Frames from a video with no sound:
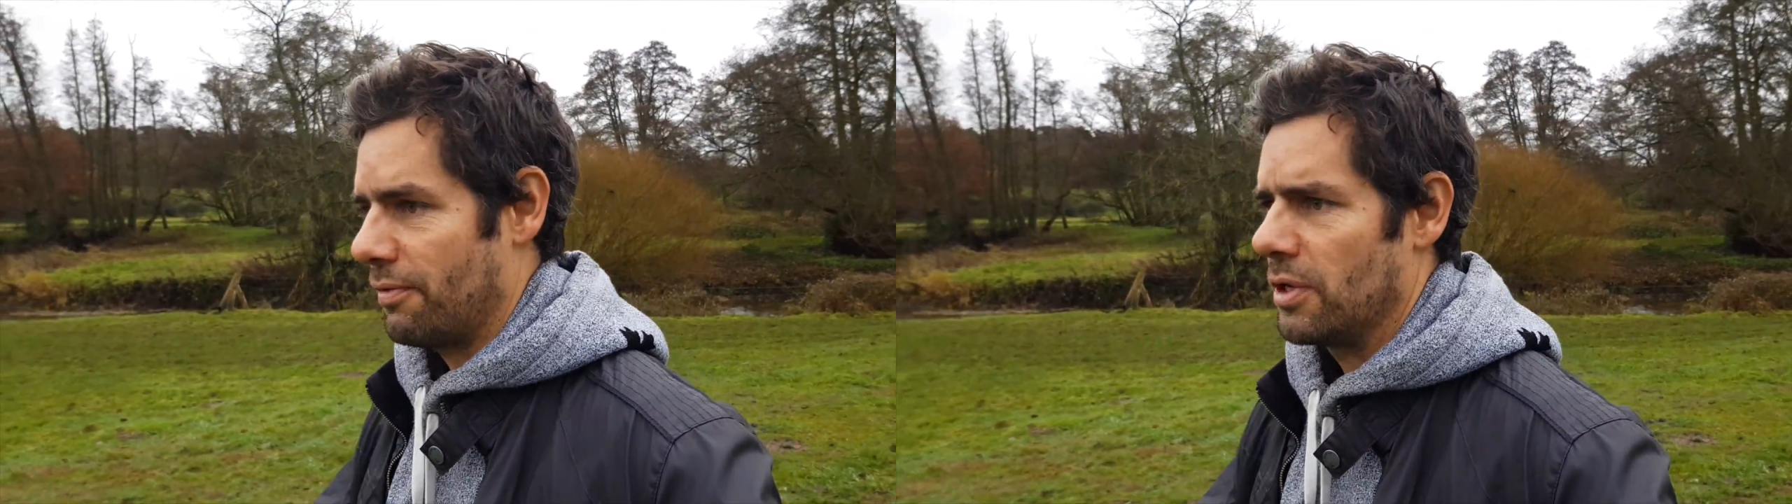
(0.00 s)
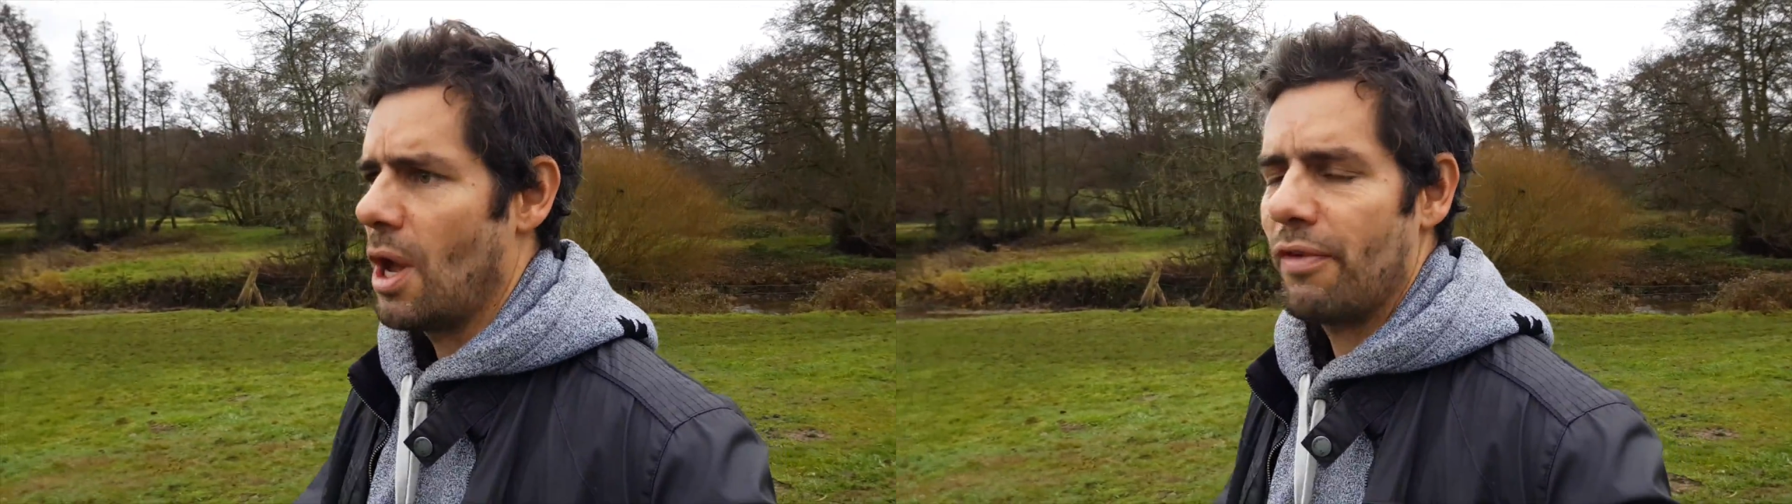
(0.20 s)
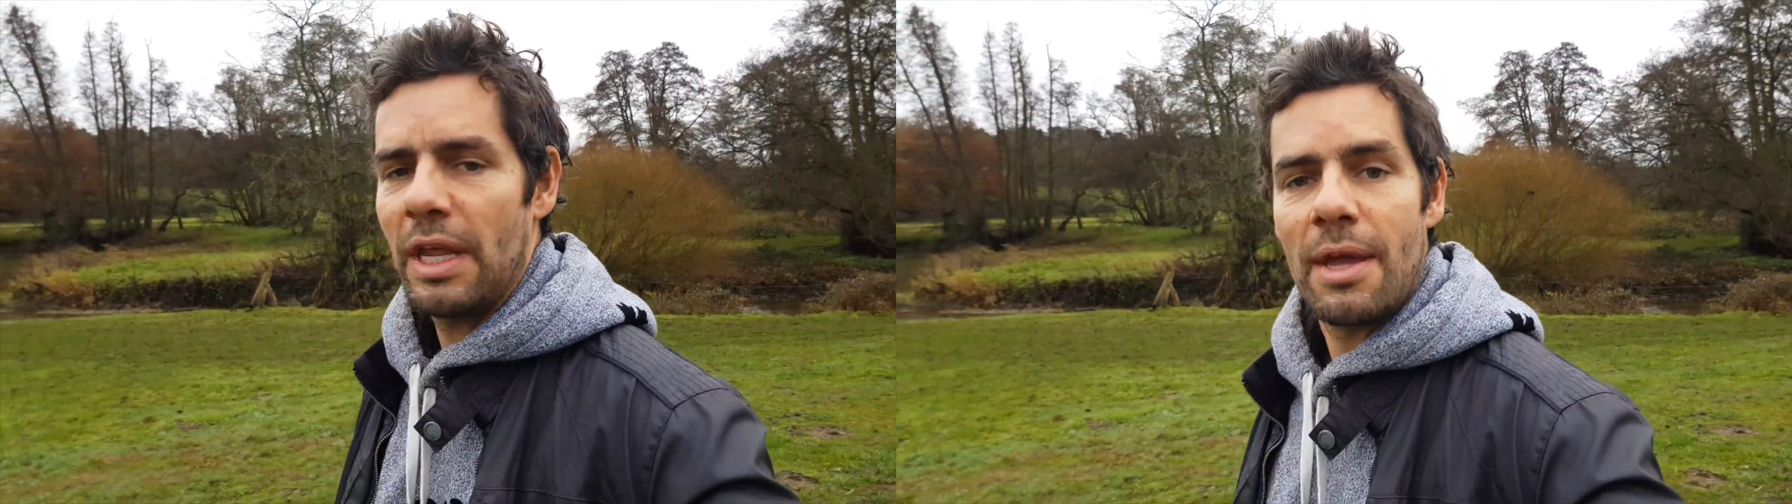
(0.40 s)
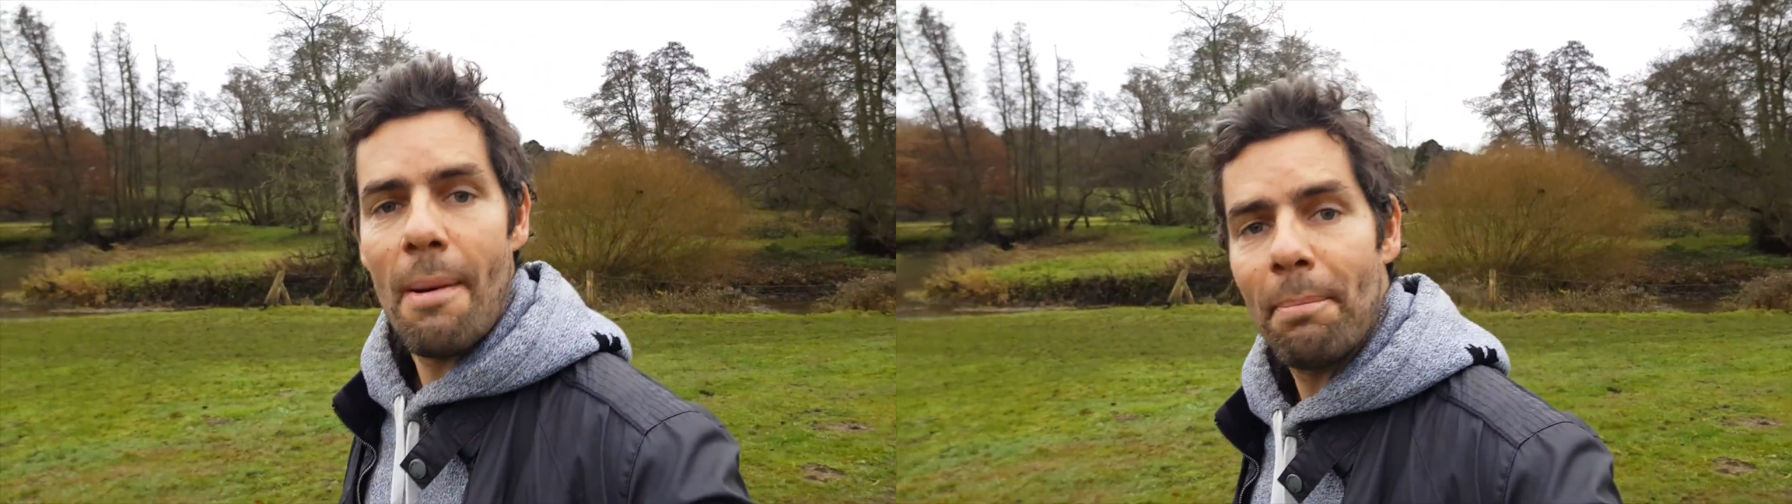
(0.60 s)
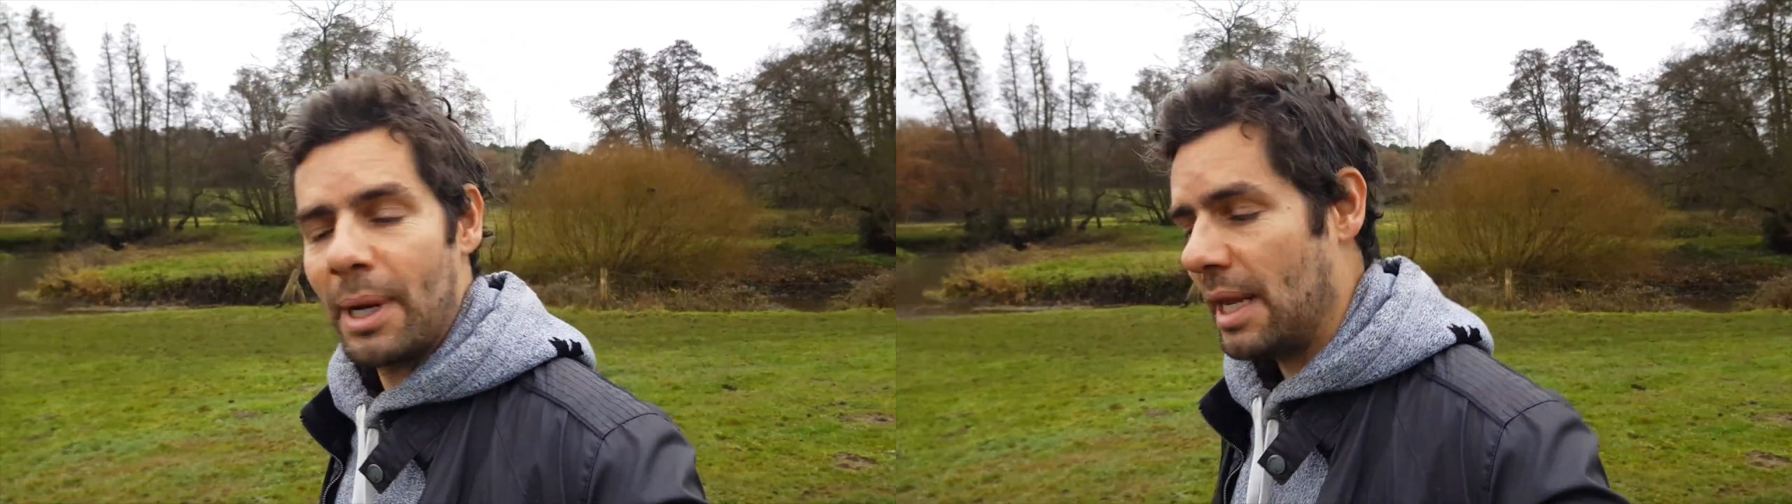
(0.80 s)
If you know of any
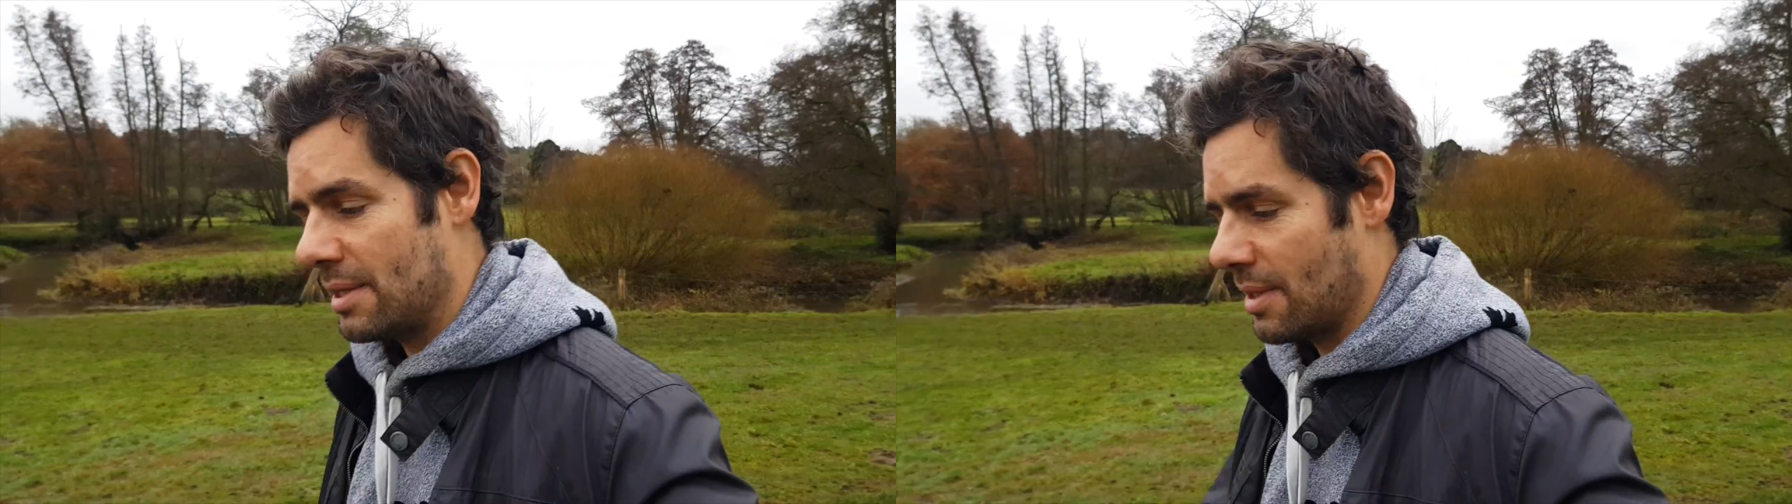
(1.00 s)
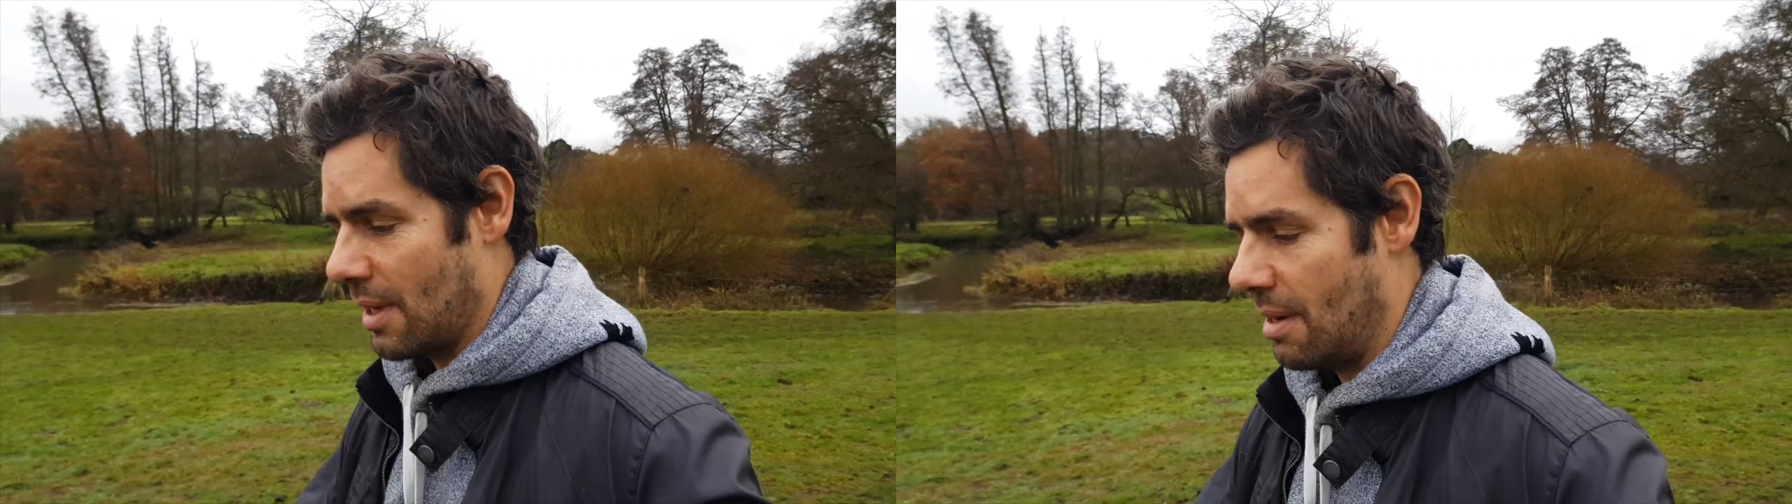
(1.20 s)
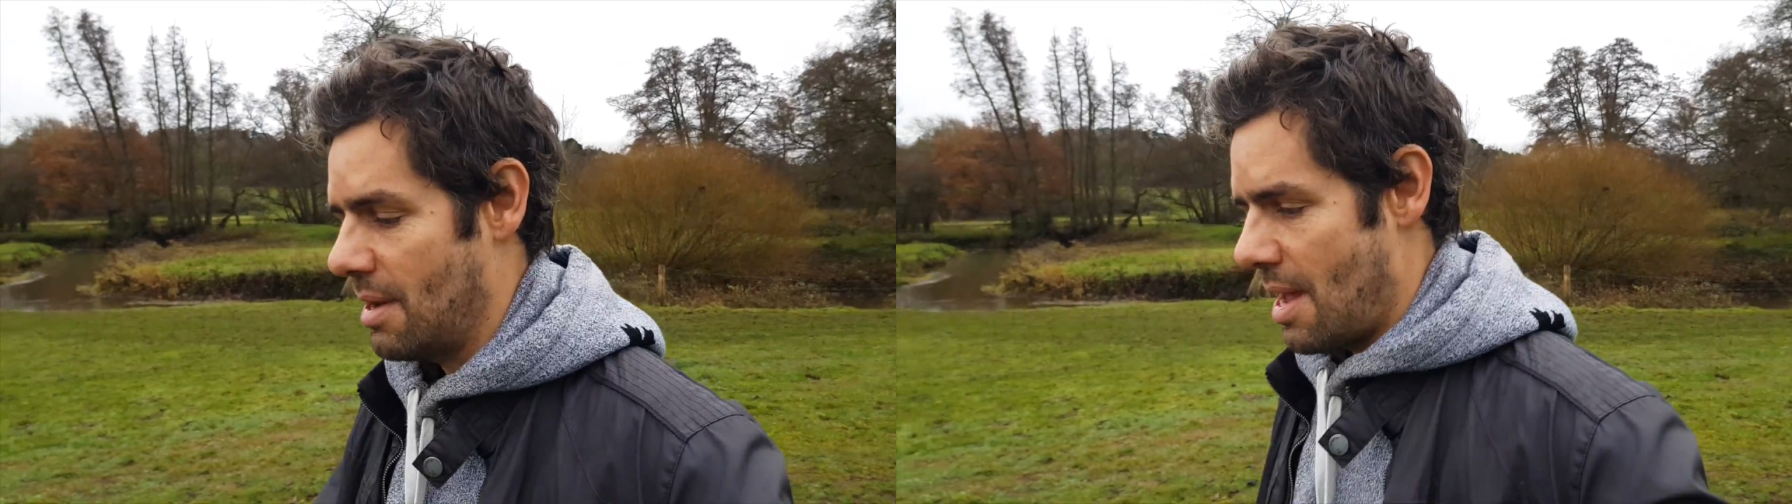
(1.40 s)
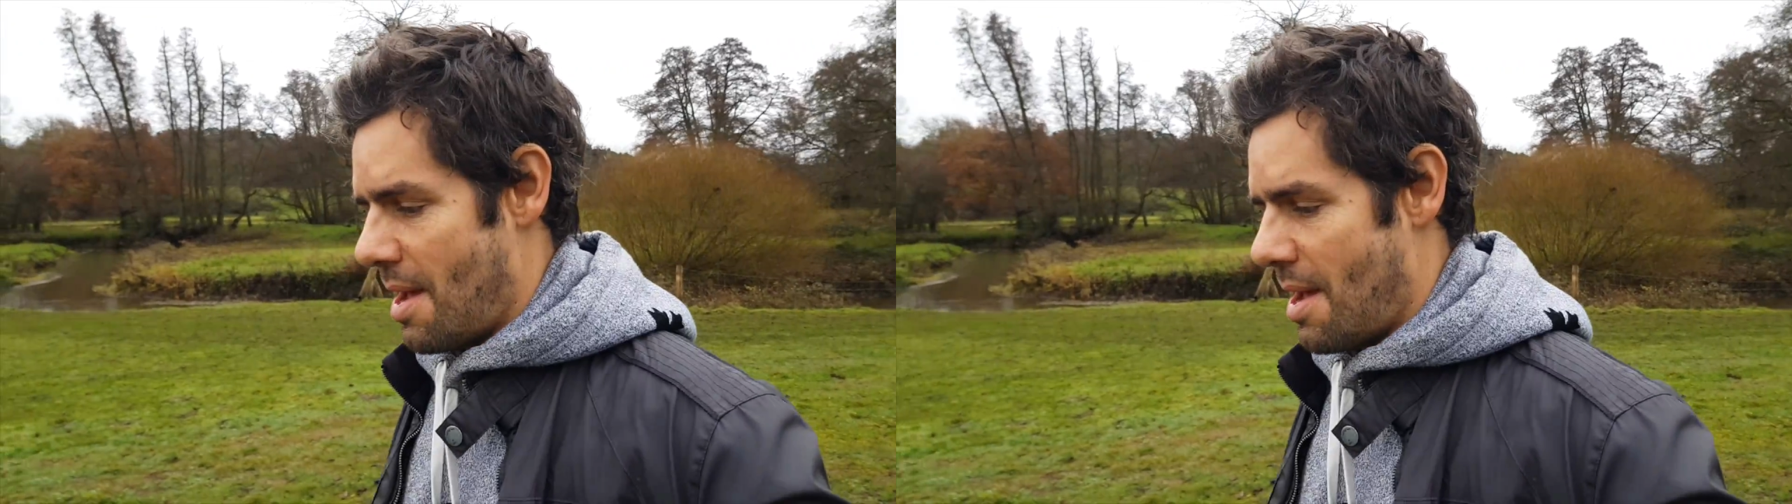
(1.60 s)
companies that are